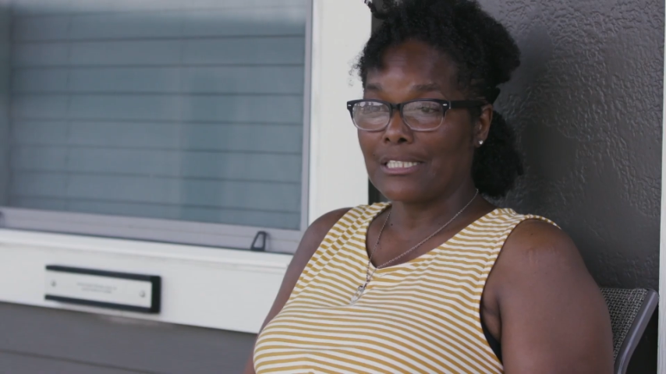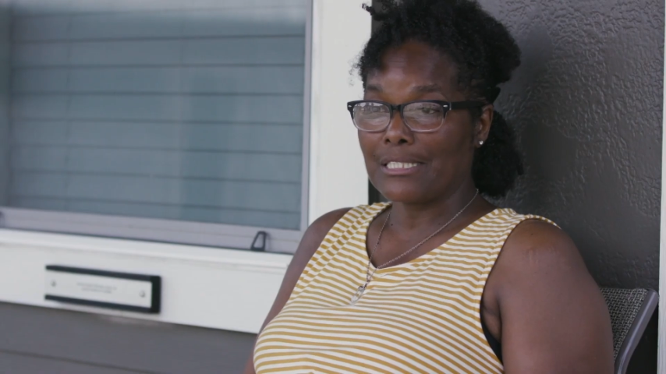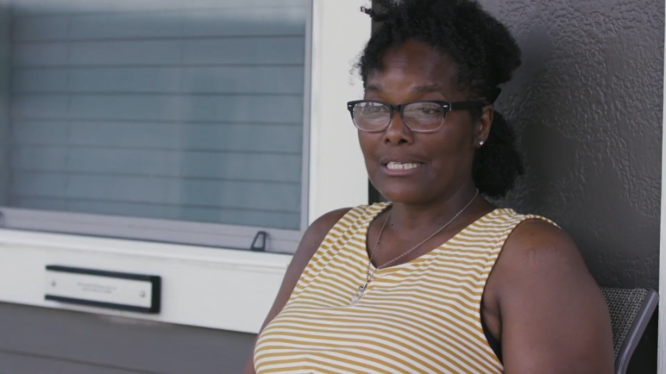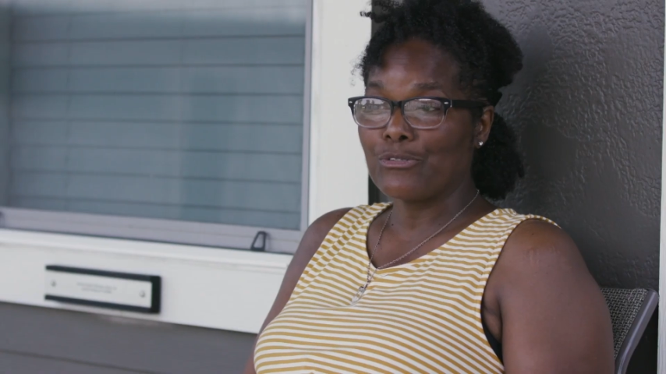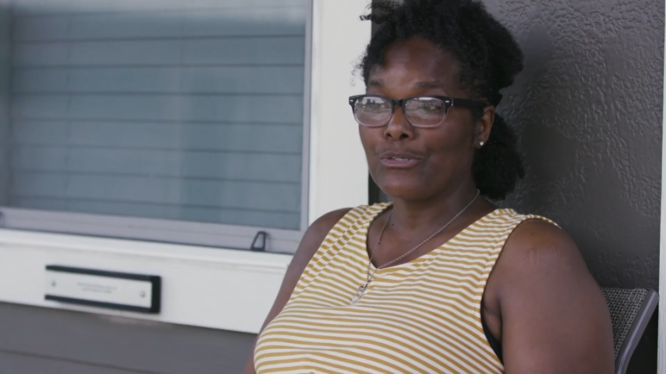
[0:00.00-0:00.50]

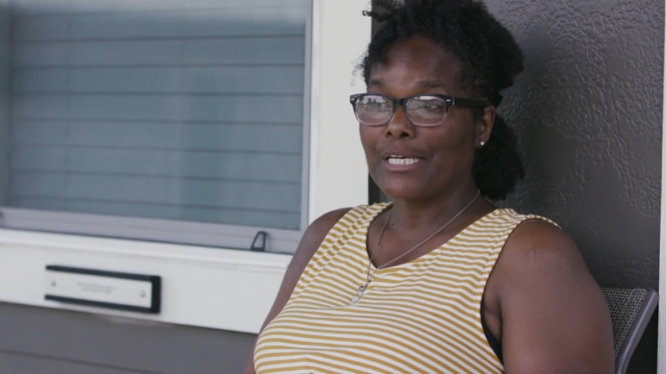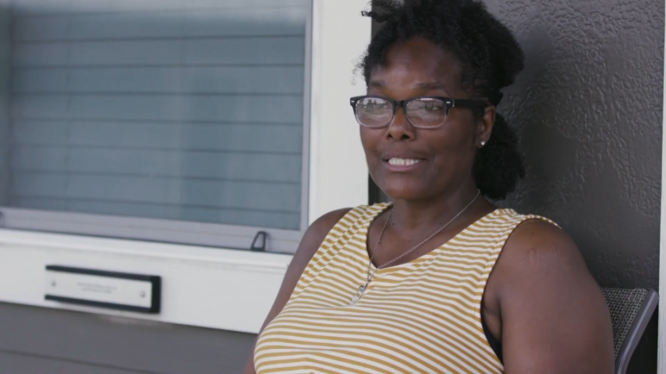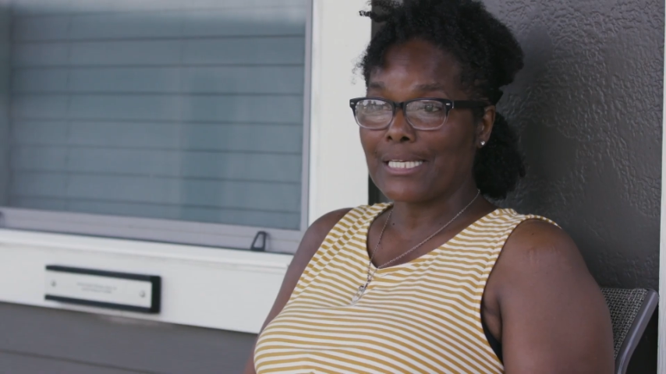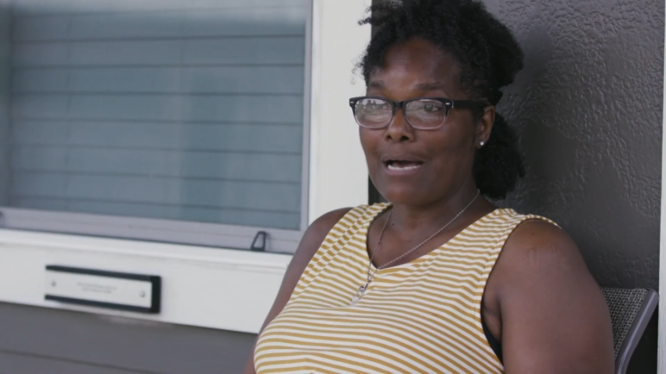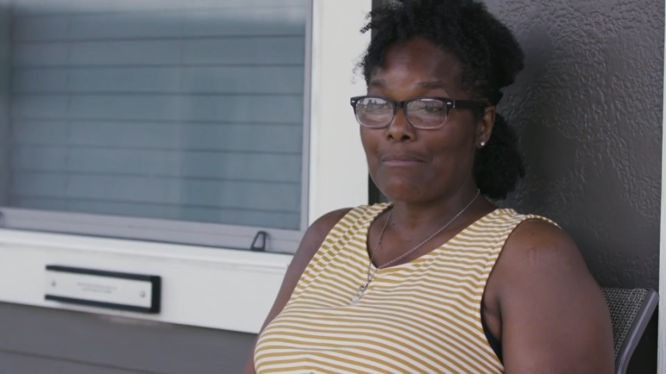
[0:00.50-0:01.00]
during
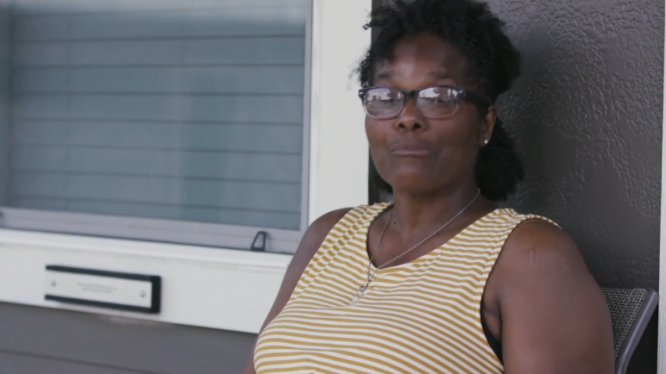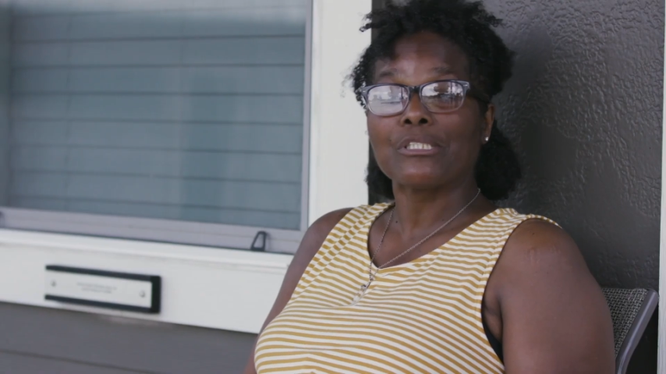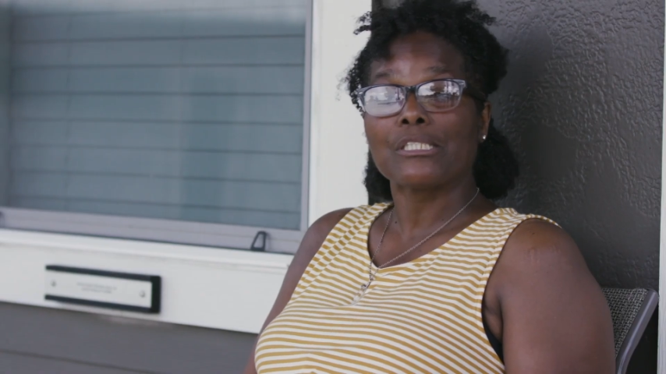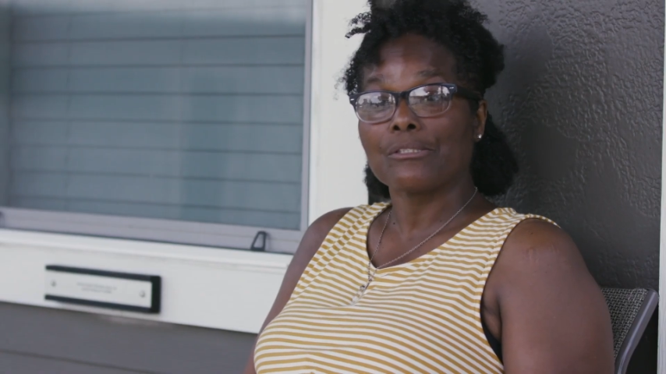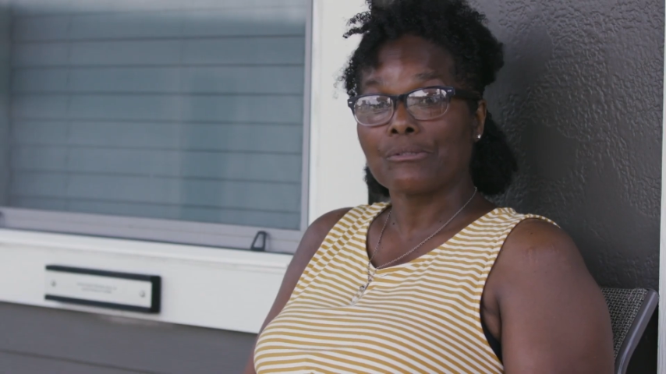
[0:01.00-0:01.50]
that time, I
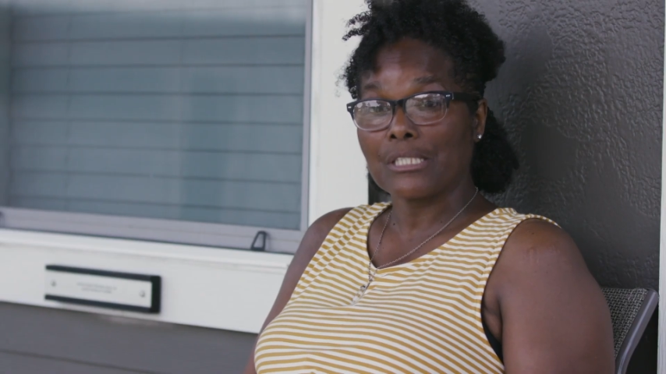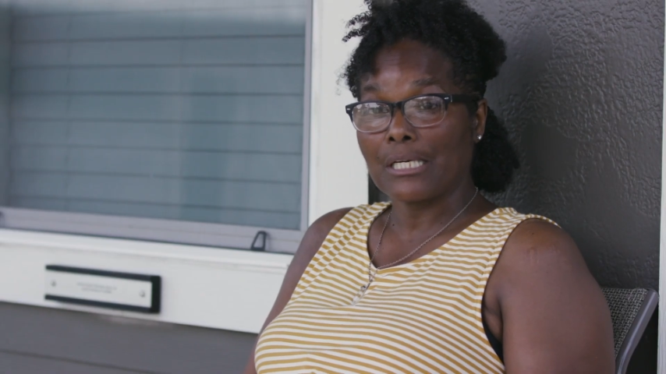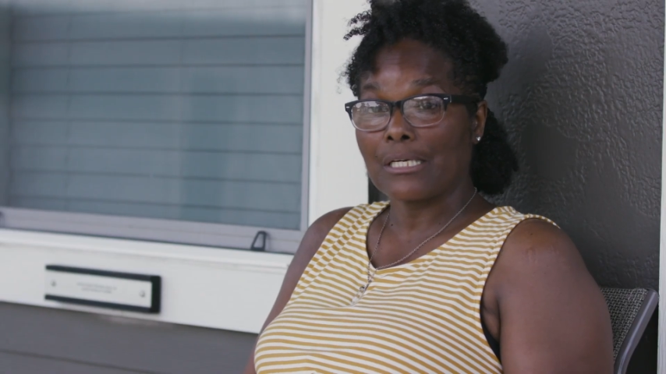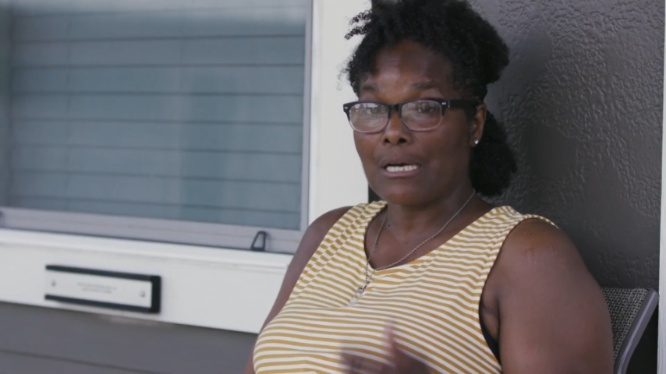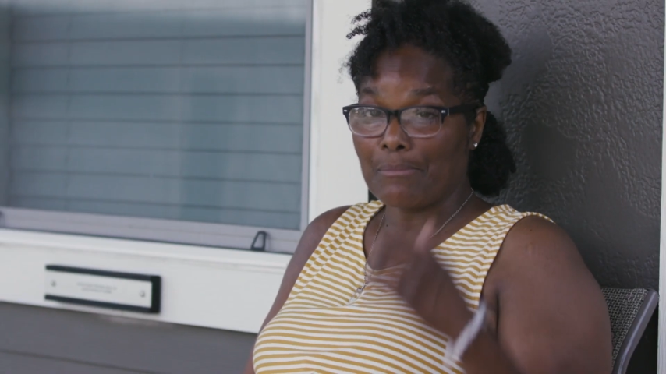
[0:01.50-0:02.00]
was still
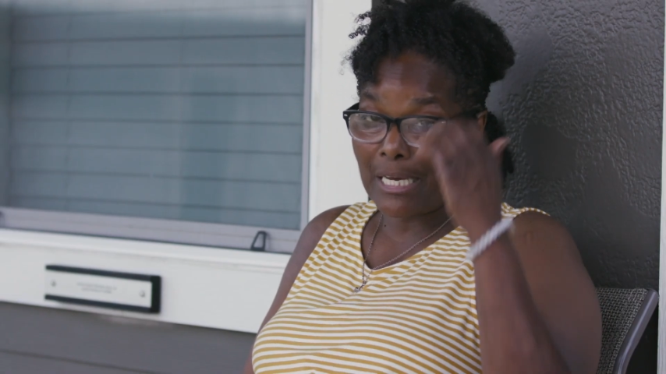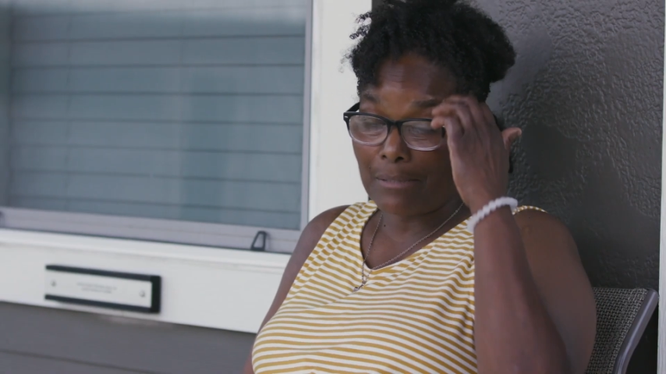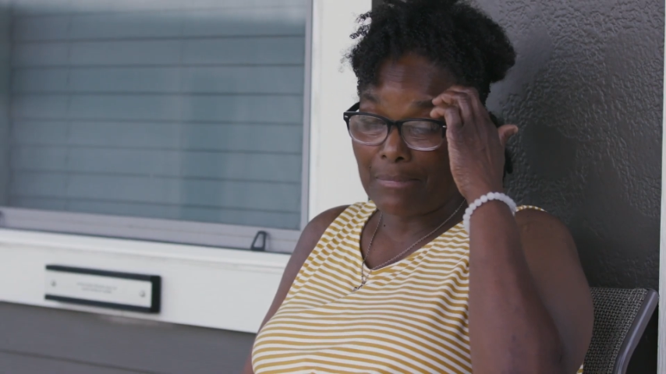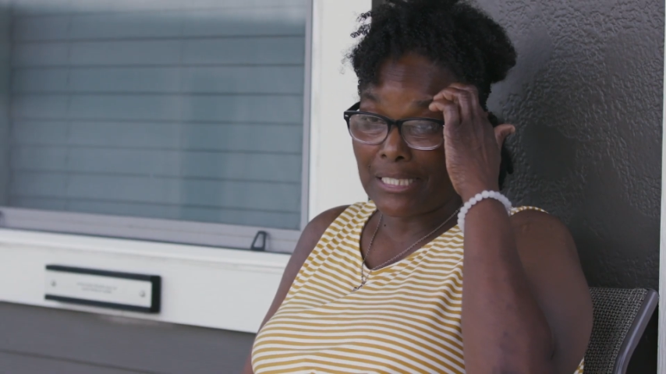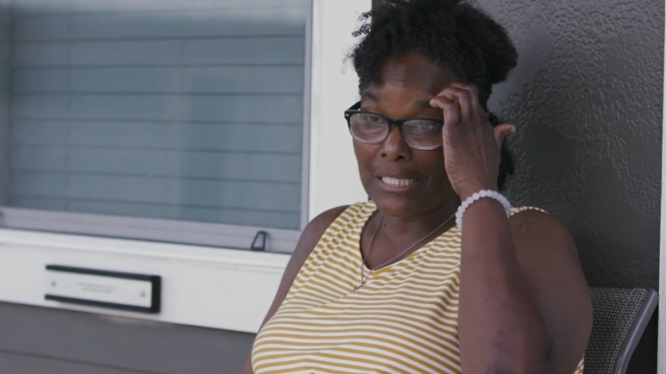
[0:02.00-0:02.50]
sick, coming
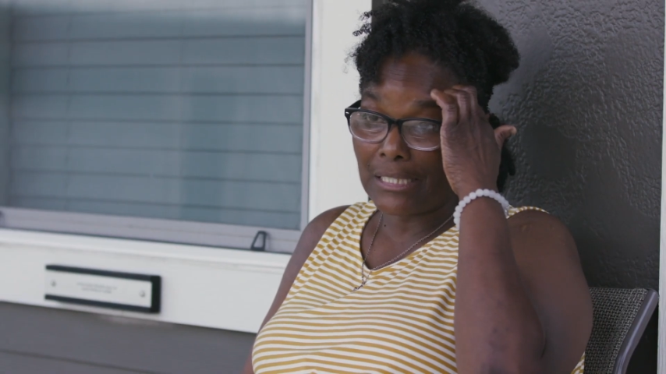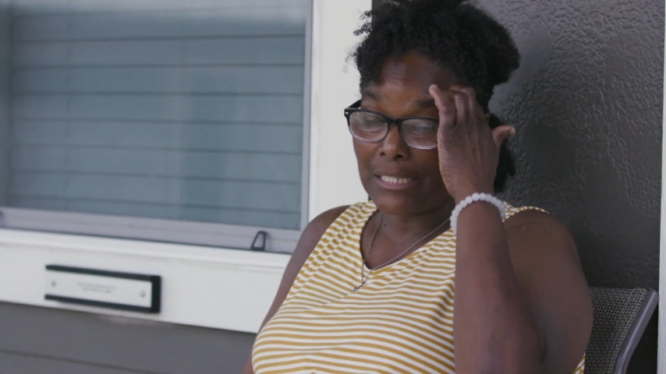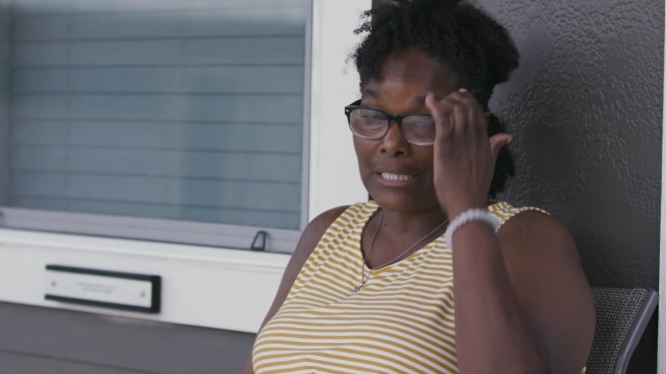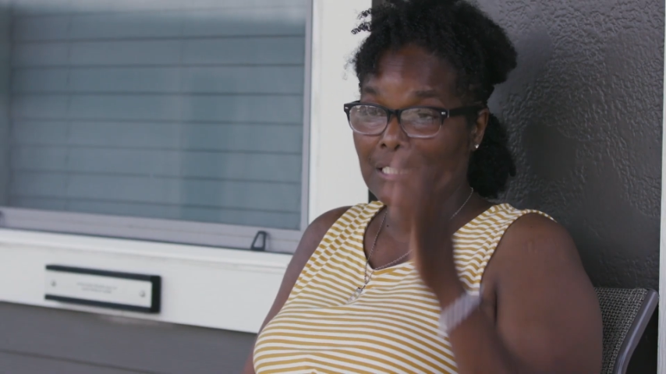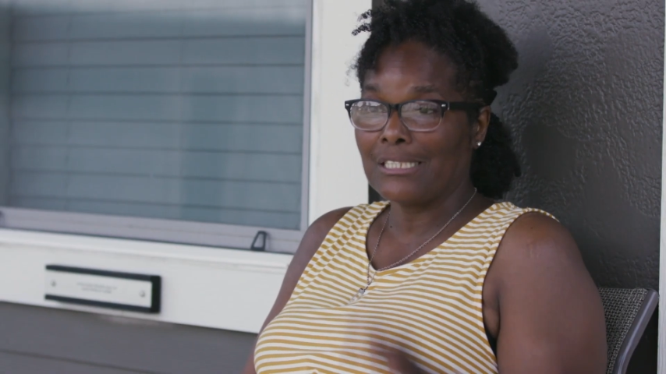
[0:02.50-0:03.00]
out of my sickness.